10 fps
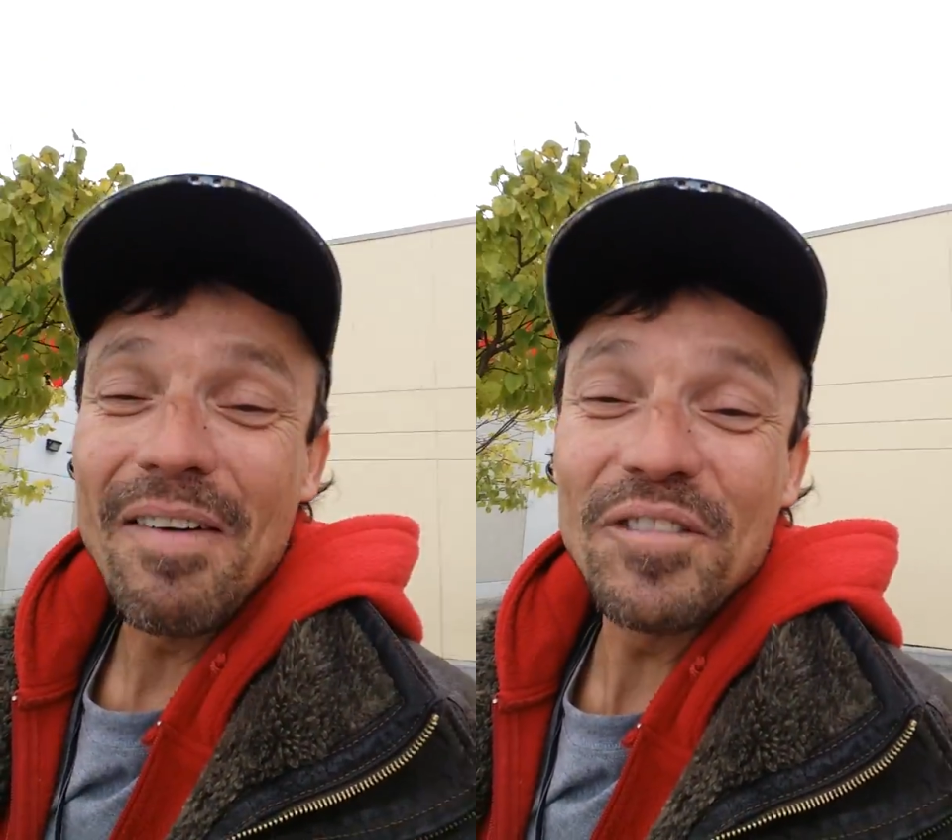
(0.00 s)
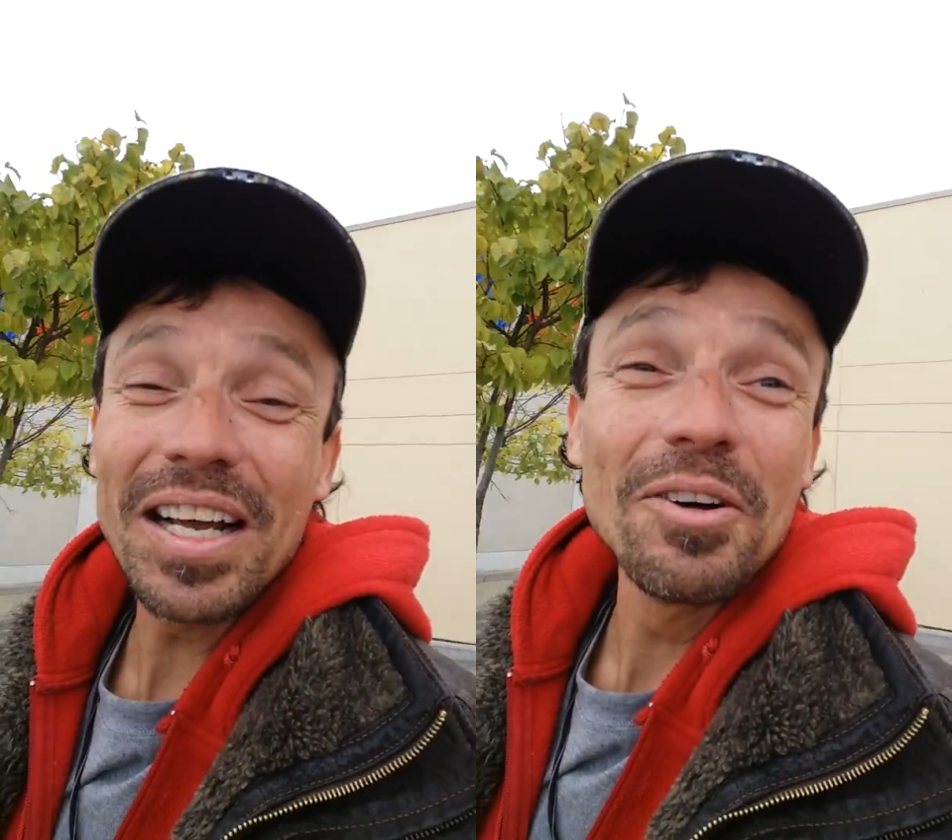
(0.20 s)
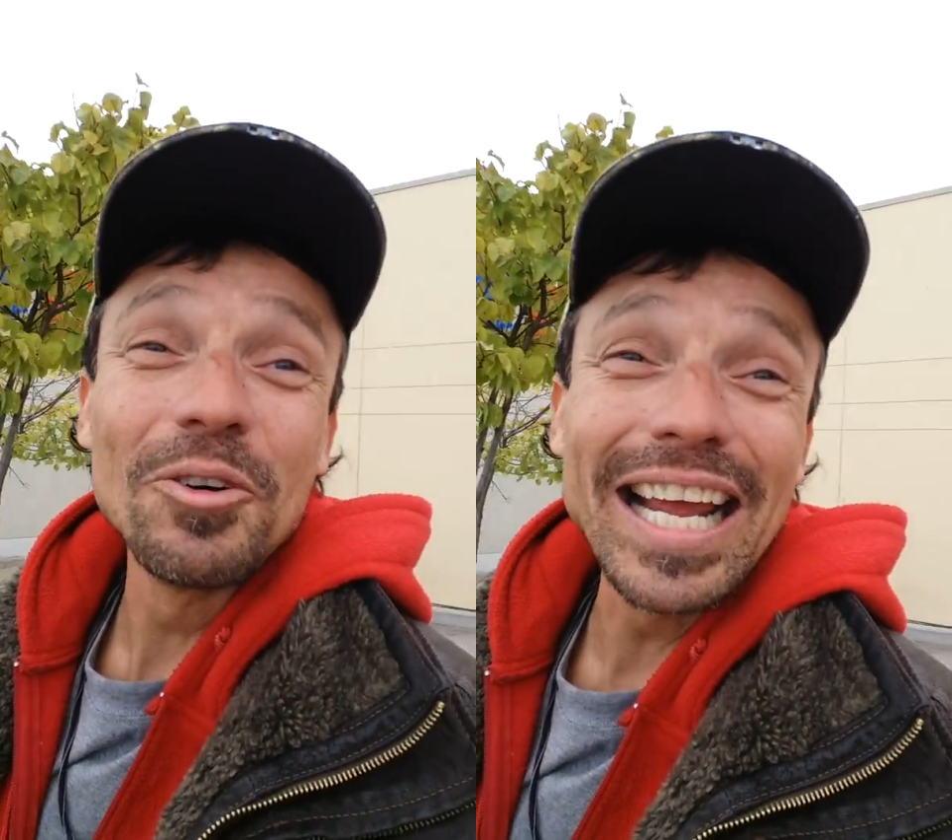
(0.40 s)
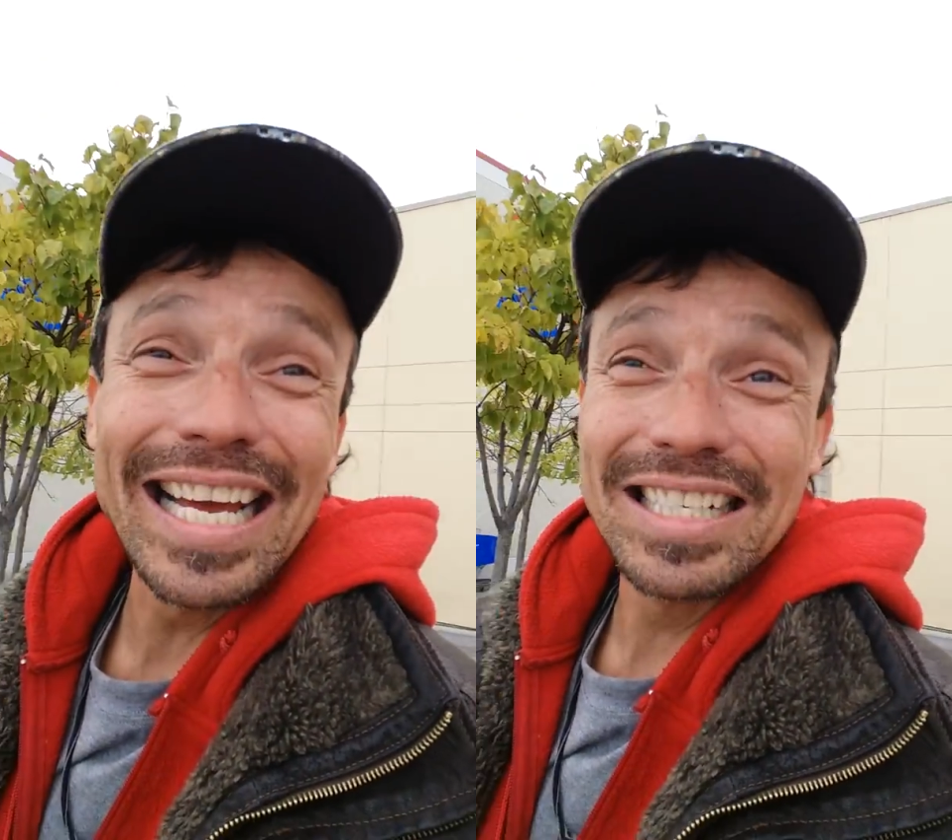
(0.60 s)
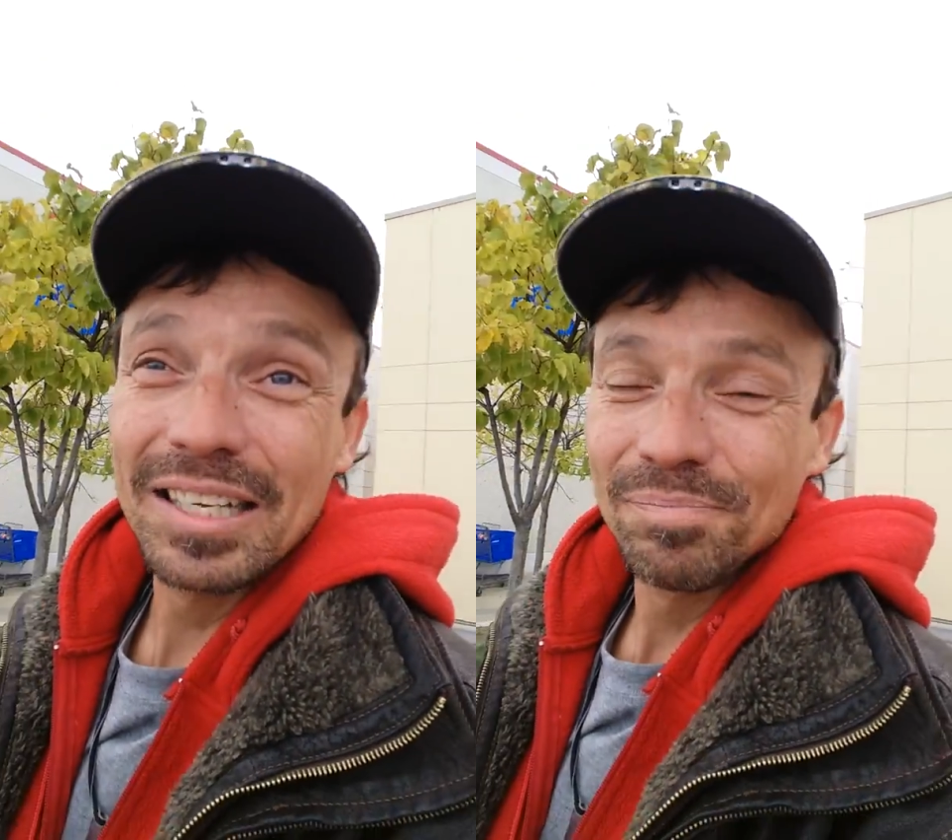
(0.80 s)
Fucking
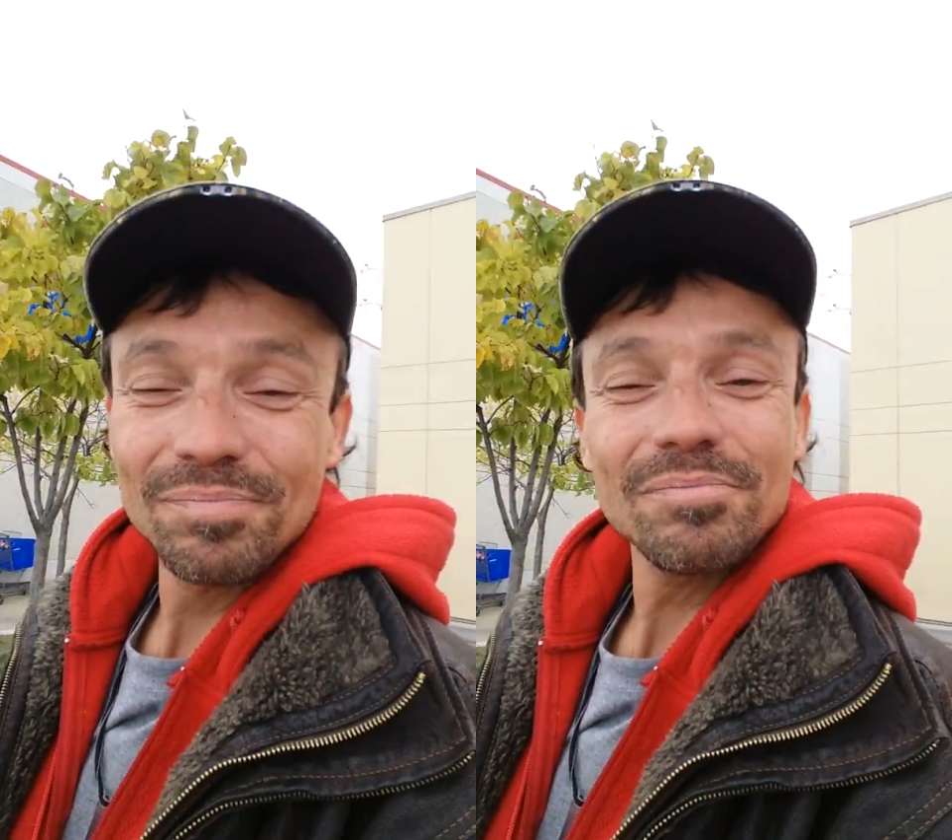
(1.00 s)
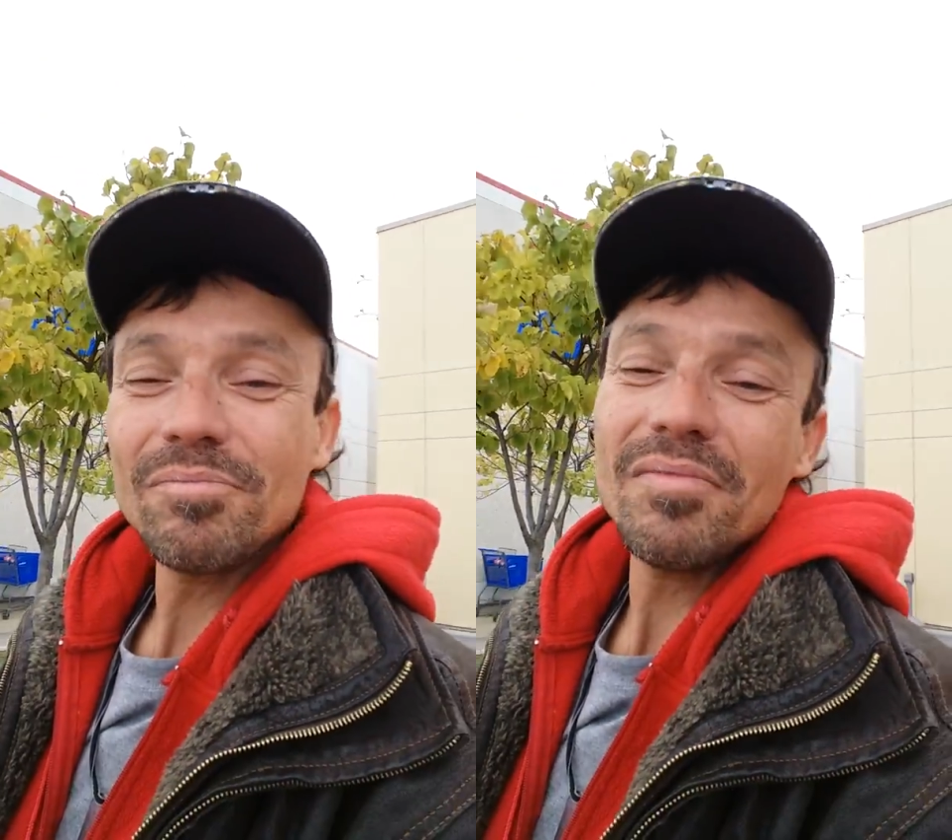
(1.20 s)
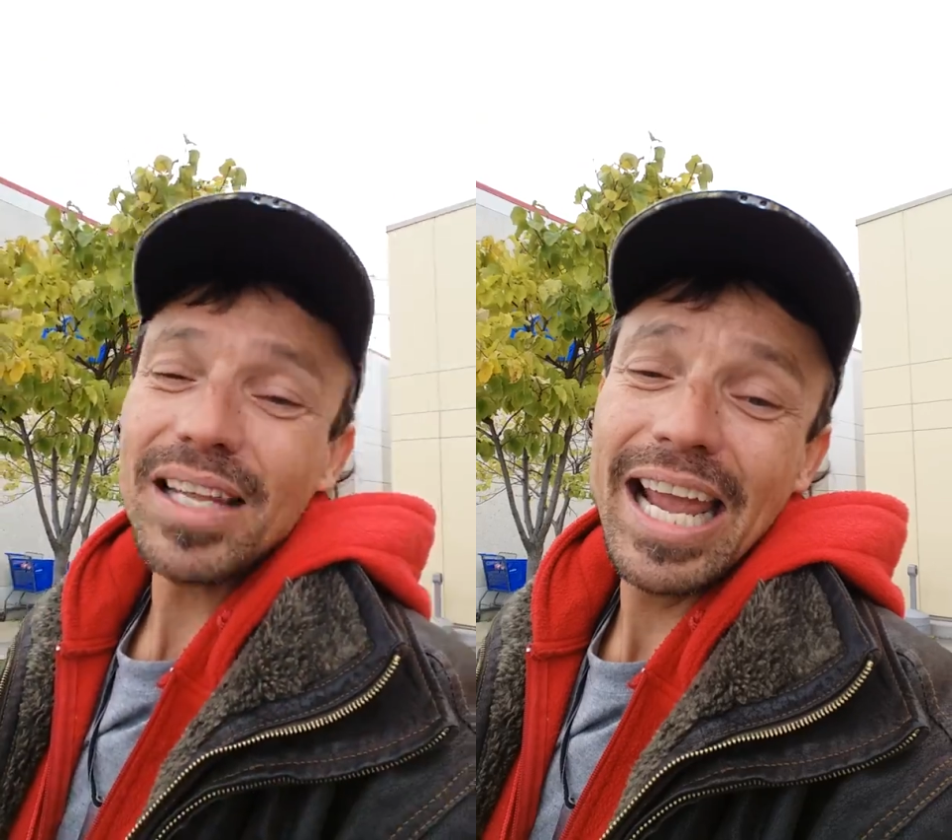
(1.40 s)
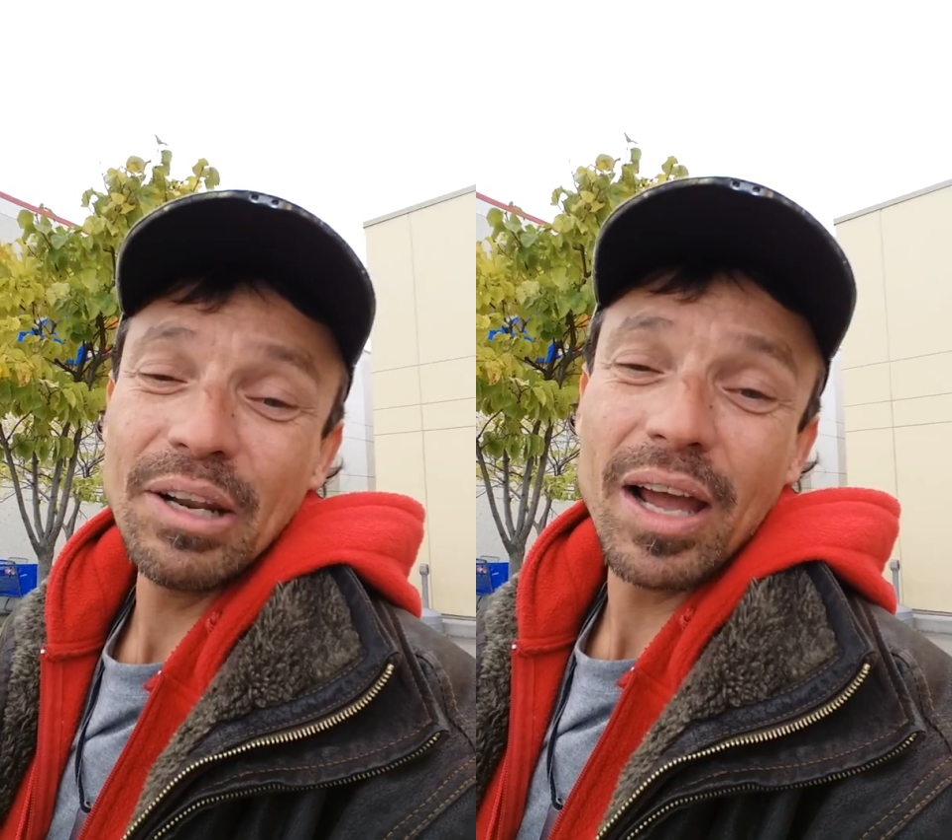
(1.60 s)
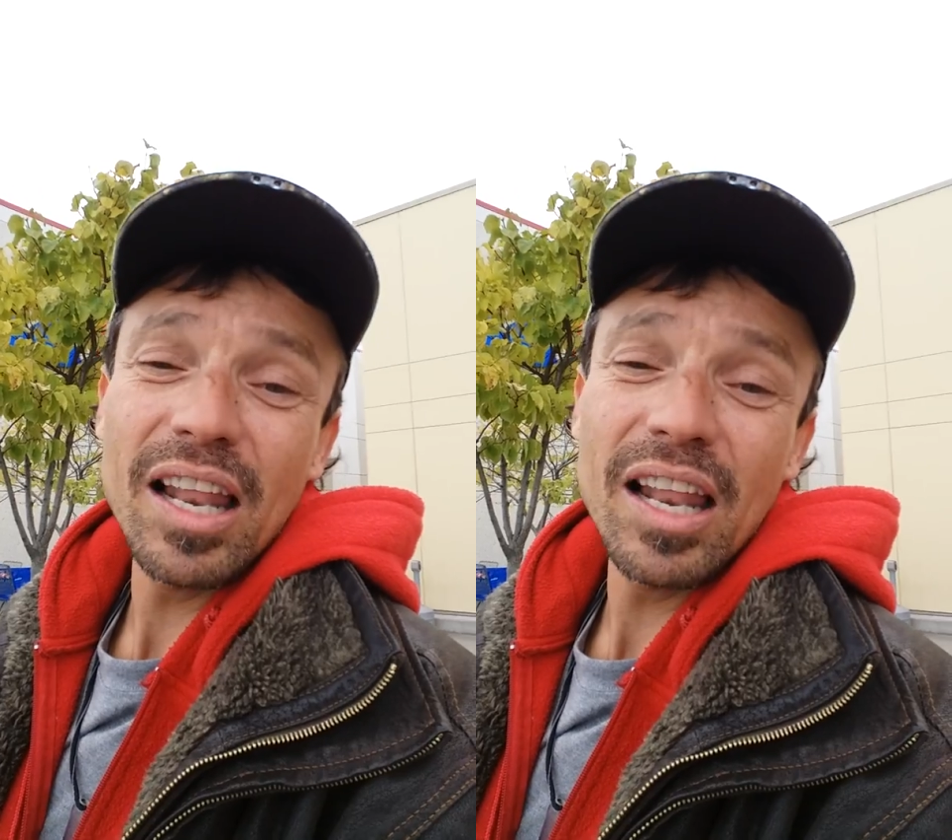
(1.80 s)
rant. Anyway,